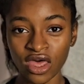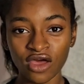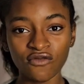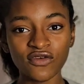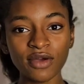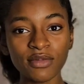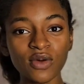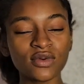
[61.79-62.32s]

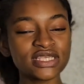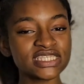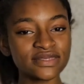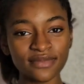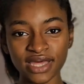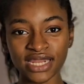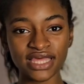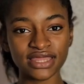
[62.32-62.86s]
From it, we see
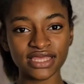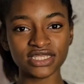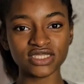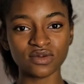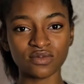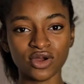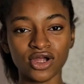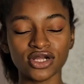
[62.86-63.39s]
many things
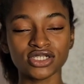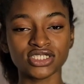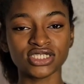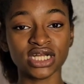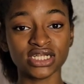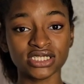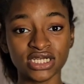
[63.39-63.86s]
emerge, such